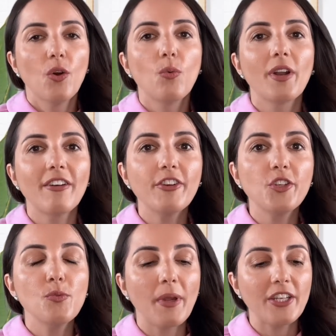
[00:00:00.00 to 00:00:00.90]
whatever
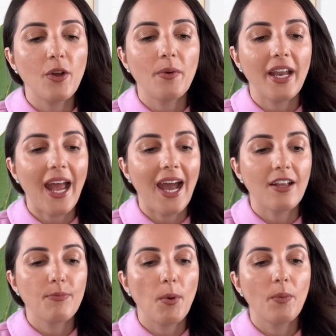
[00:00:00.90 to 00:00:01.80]
you may know it
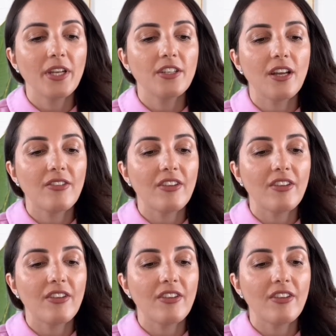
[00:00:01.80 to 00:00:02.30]
as. But what it does